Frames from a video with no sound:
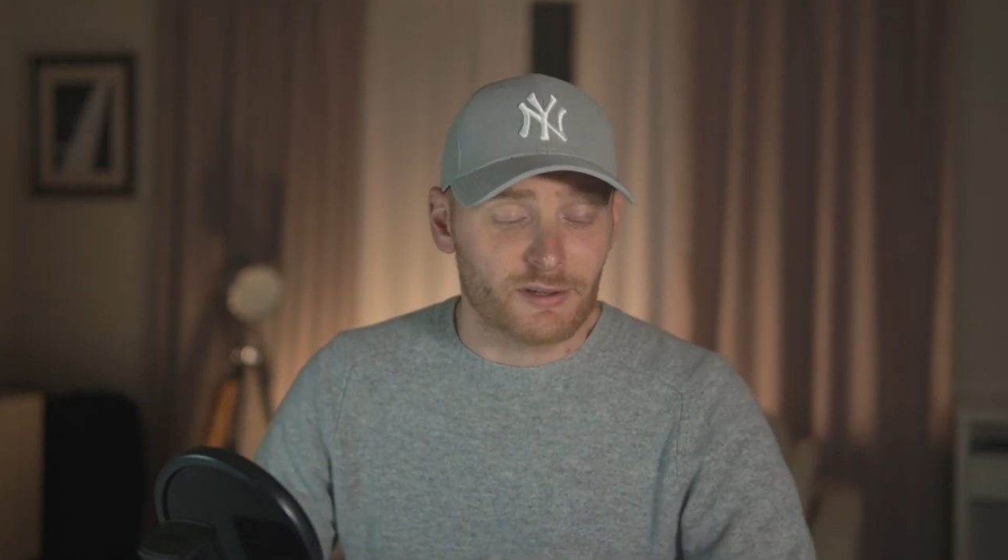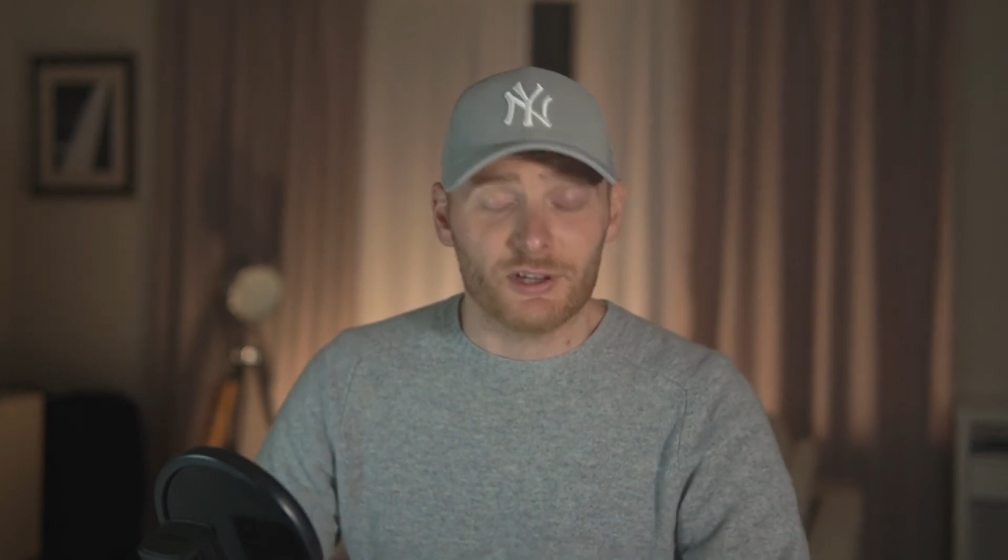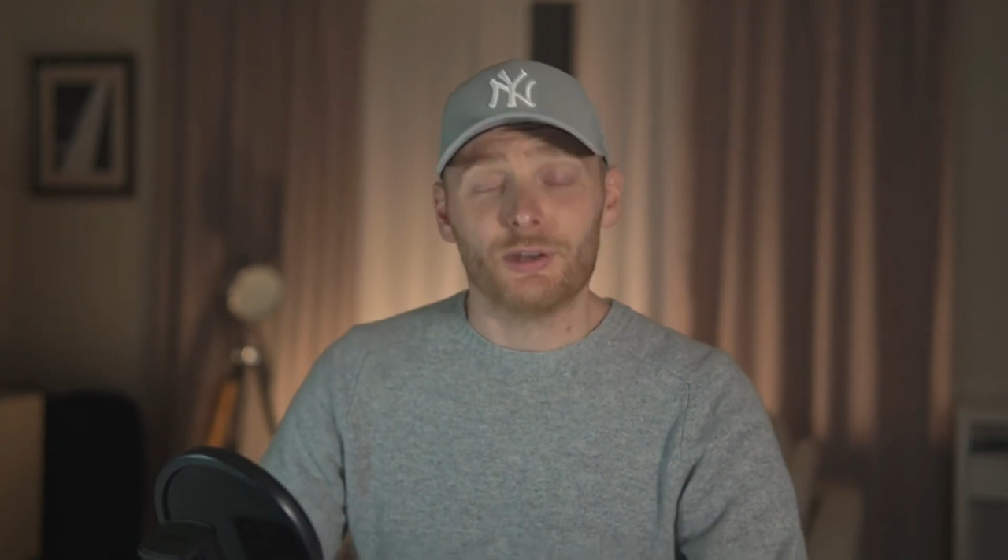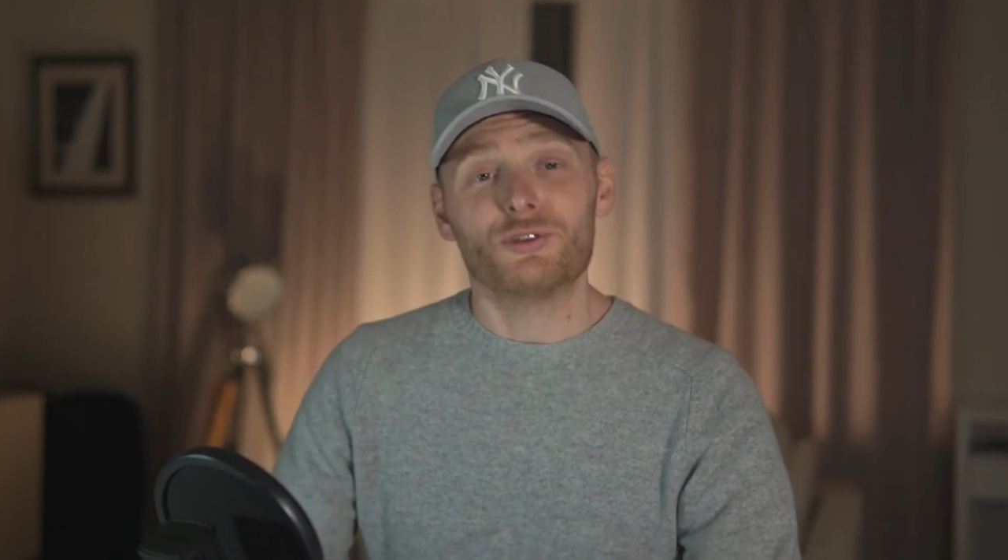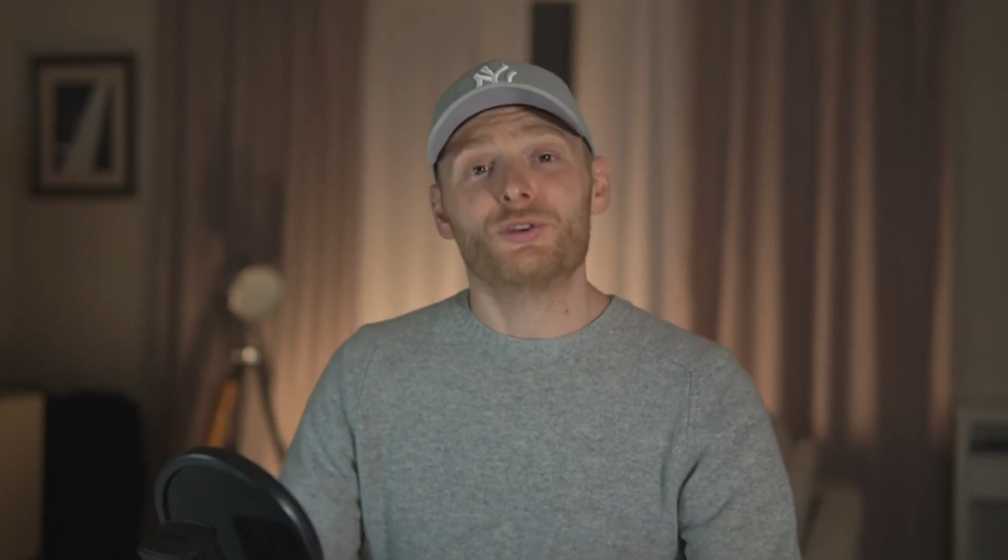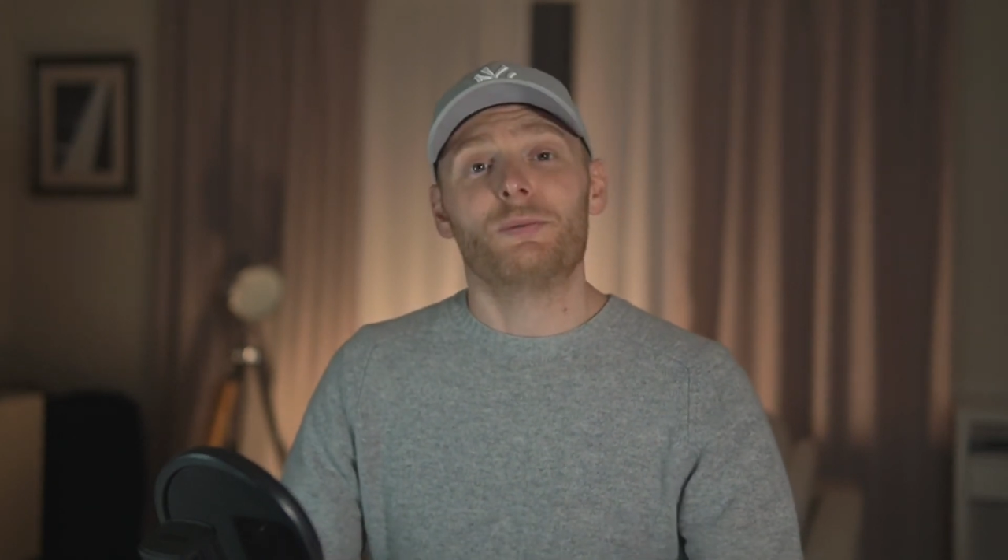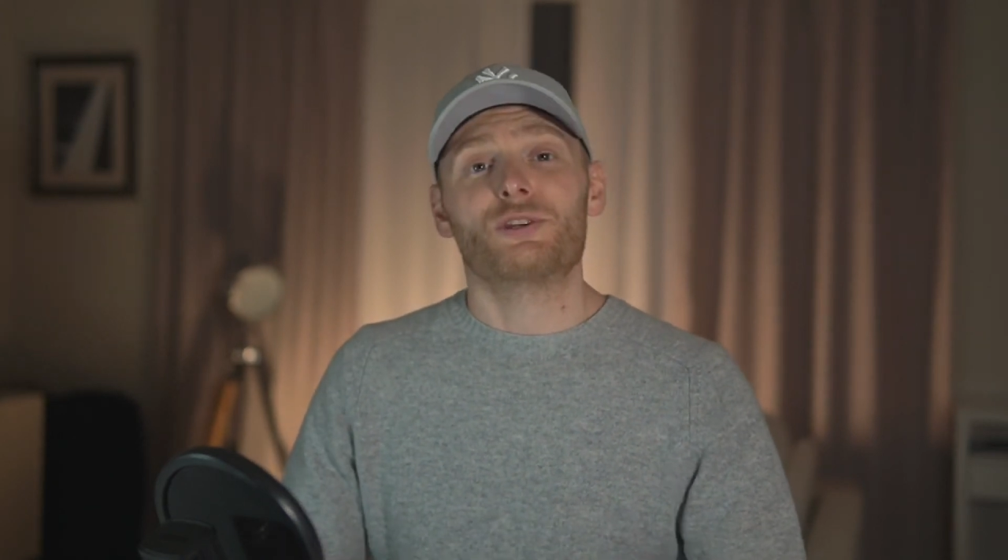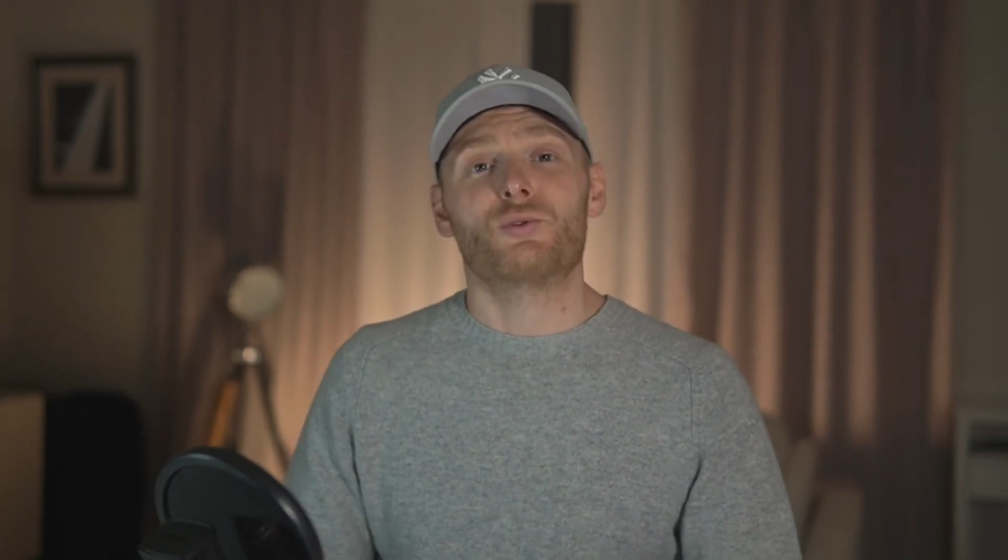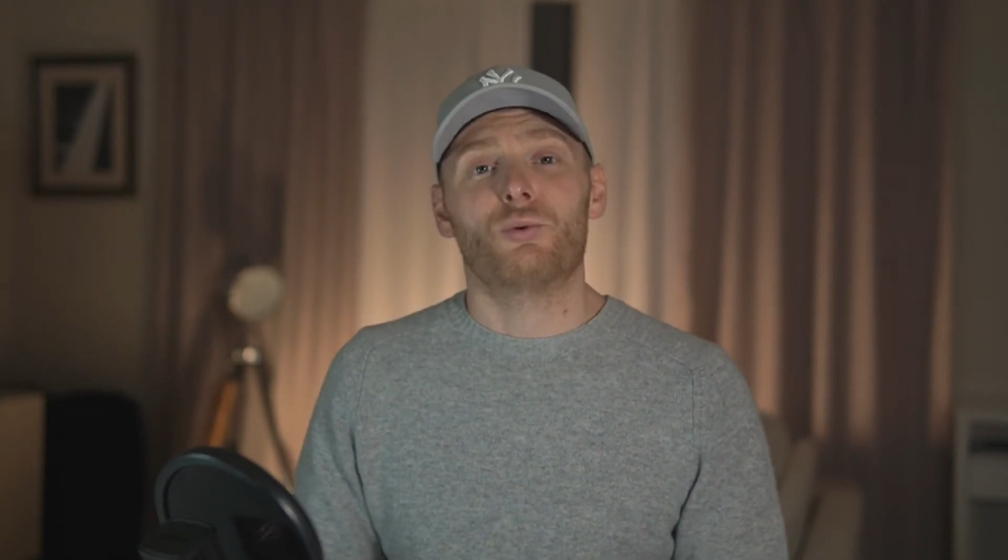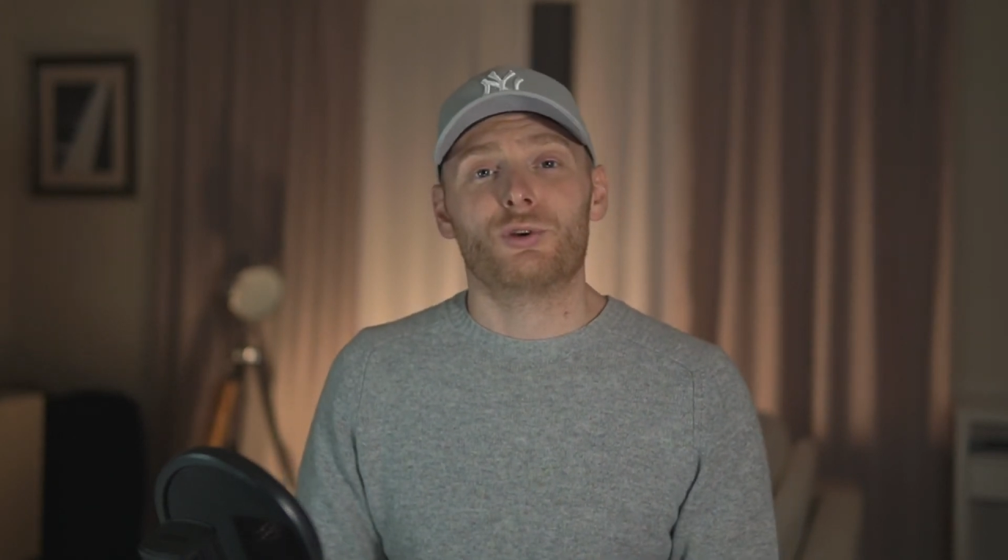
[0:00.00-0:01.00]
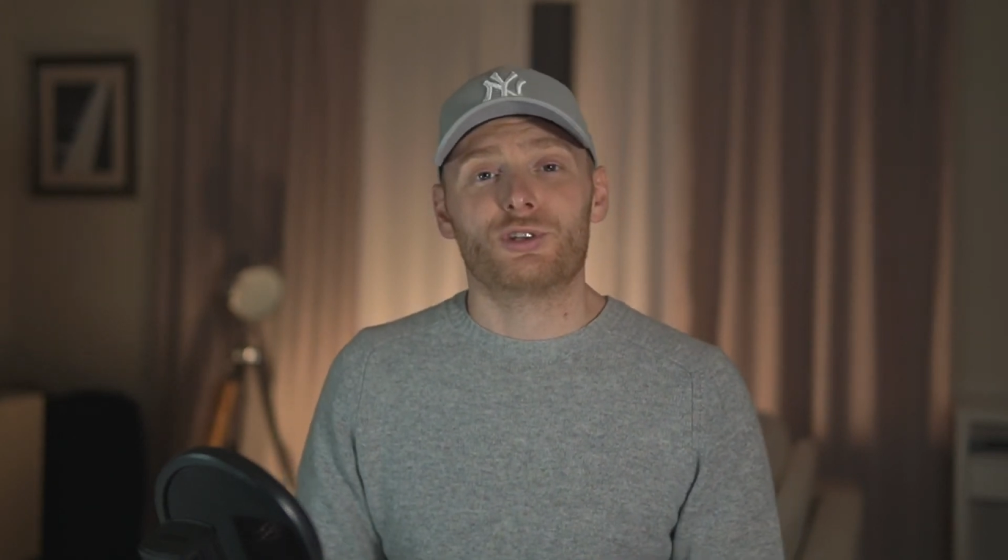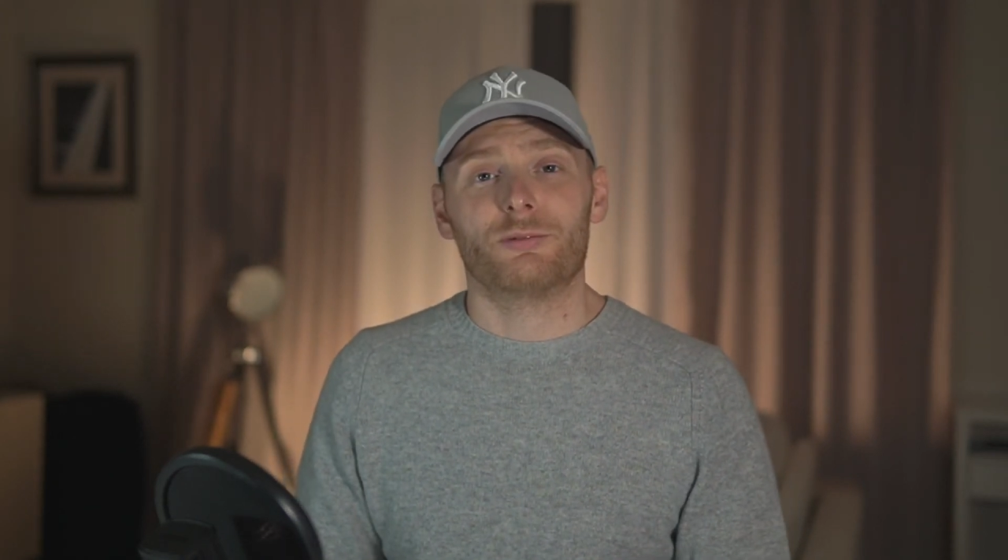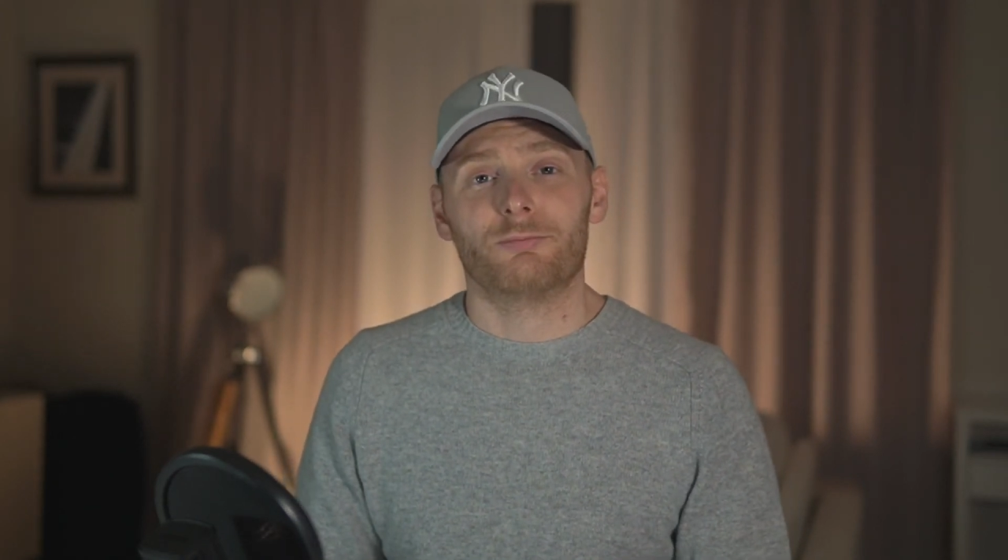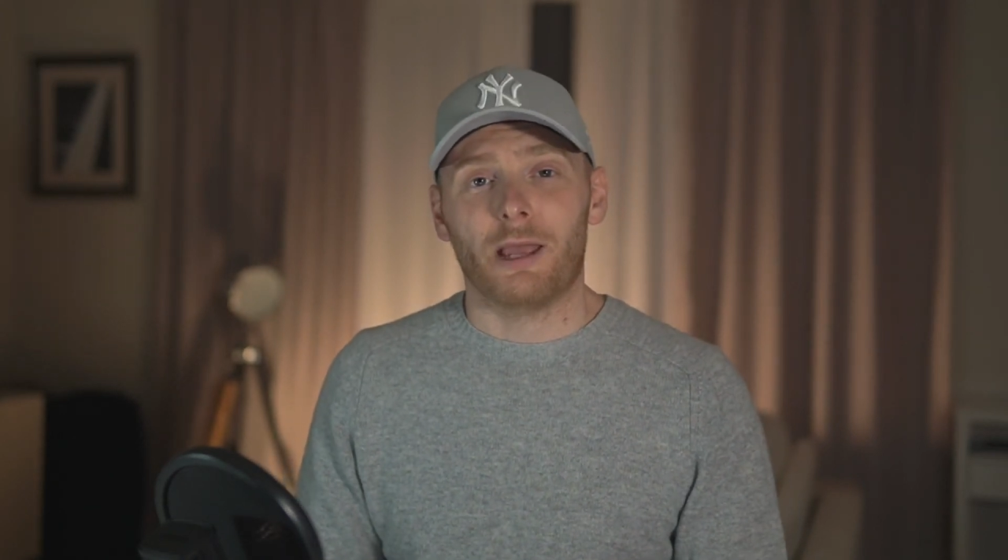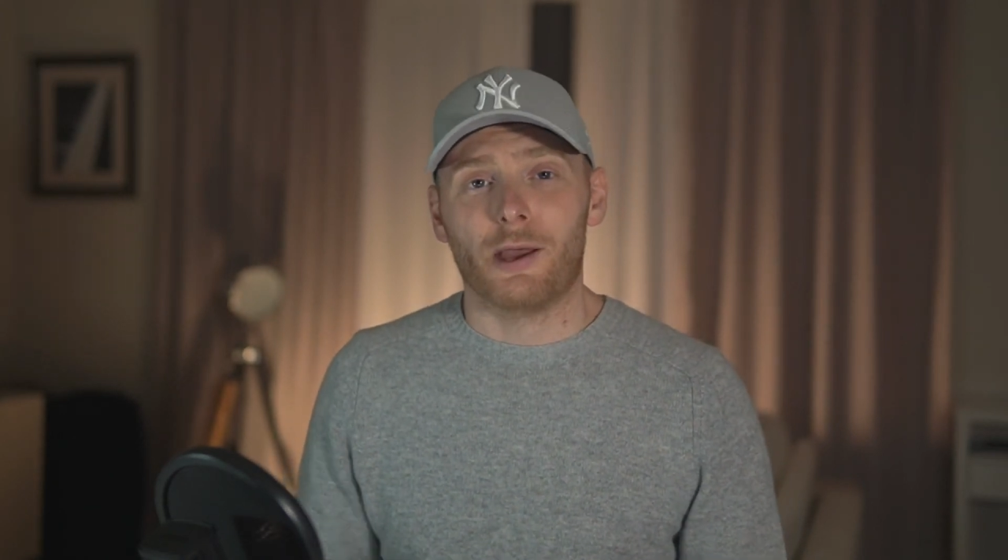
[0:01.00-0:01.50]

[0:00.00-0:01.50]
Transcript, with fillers: Thank you so much for watching.